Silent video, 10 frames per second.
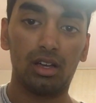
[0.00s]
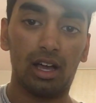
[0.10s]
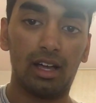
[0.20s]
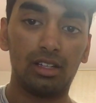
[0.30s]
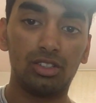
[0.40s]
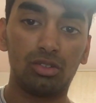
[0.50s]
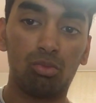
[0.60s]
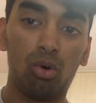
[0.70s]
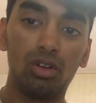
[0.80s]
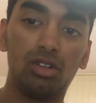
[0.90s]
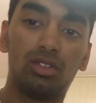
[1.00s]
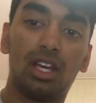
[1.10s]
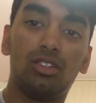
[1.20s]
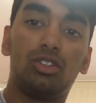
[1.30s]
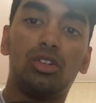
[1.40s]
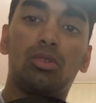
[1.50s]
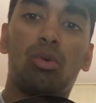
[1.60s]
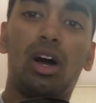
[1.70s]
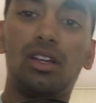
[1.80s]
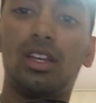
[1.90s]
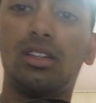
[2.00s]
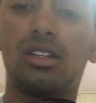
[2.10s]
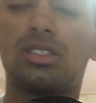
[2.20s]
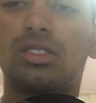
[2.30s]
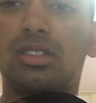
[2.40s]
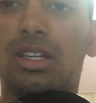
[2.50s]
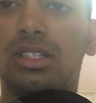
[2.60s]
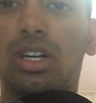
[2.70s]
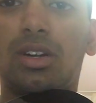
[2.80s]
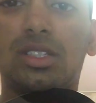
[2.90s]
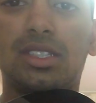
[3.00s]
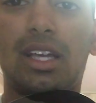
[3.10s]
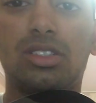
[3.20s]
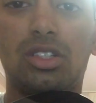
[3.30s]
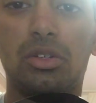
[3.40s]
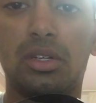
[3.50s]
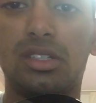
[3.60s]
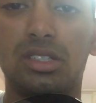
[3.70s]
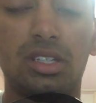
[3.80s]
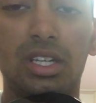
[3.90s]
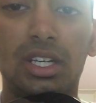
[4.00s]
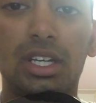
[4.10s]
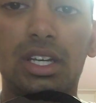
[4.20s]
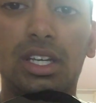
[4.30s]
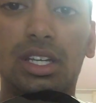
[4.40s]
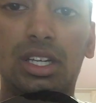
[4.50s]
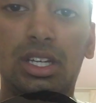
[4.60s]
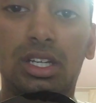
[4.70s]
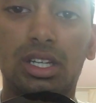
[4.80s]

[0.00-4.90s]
And what you tend to do, the guitarist tends to do is he